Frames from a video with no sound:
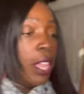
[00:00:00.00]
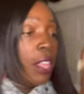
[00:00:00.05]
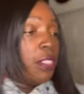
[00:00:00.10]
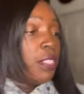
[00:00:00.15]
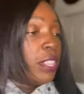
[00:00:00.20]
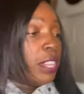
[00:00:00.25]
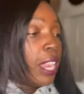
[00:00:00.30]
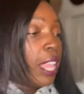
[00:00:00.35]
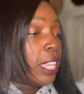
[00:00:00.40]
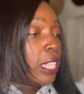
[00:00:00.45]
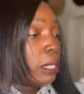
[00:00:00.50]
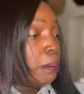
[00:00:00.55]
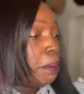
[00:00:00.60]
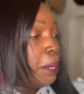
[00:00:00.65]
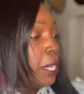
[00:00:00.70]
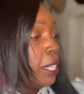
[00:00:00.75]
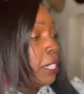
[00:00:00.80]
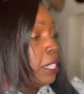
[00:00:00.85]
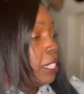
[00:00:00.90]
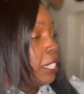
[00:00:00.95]
The next
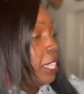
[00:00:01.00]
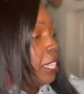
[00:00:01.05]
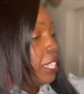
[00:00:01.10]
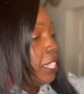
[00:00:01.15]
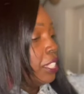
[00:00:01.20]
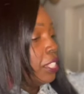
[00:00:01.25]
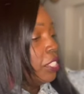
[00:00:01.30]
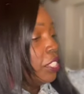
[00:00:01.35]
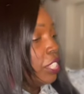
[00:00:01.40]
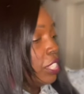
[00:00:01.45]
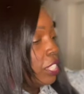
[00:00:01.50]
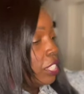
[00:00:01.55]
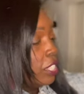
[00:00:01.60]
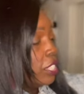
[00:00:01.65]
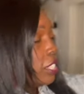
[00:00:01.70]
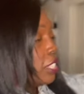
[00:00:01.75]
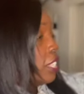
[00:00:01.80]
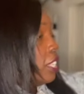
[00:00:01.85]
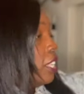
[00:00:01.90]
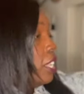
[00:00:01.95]
piece is this